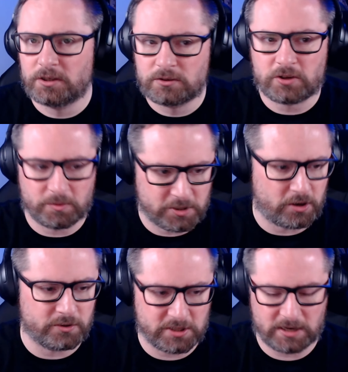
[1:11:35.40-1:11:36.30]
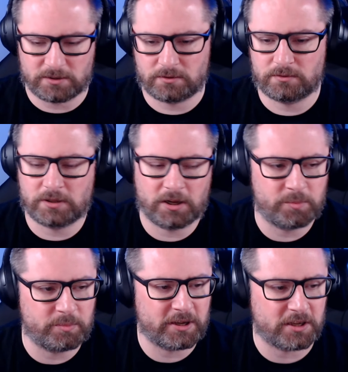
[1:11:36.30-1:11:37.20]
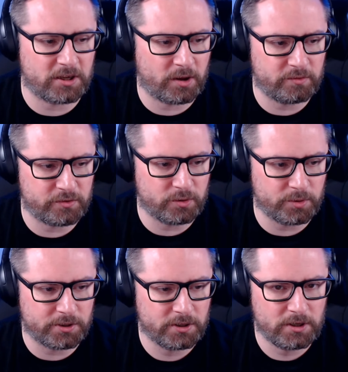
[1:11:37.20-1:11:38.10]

types of content that I'll be making going forward.